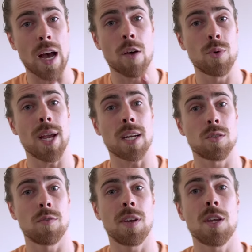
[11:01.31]
I have
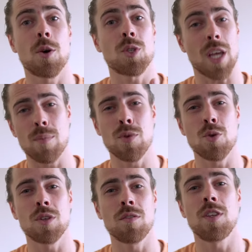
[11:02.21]
reaction videos and
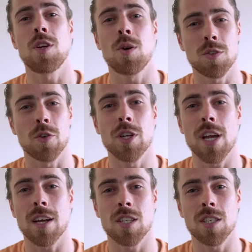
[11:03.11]
music videos for you
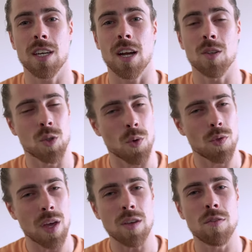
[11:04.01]
guys to check out. So
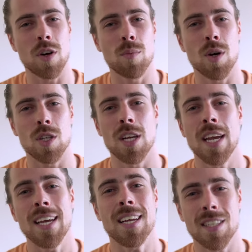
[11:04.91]
thank you you very much
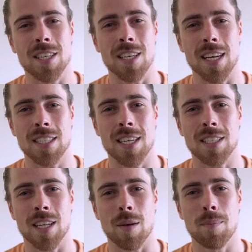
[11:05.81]
and see you guys
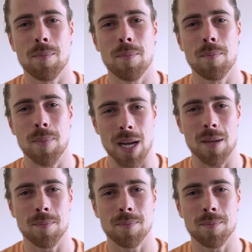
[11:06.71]
next time. Bye.